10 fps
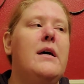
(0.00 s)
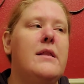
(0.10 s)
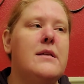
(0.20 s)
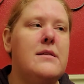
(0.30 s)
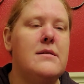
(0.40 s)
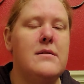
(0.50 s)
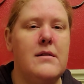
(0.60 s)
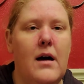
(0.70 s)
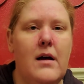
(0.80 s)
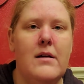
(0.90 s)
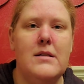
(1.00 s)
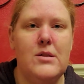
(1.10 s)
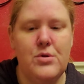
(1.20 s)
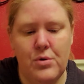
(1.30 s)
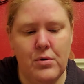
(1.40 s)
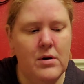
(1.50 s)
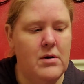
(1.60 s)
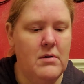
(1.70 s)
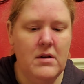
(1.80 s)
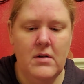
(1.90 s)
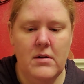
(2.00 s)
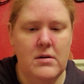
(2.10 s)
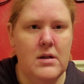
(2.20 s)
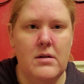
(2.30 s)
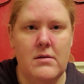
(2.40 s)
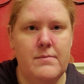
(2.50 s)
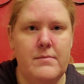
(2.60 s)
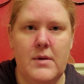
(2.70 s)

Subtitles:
This is not a short little,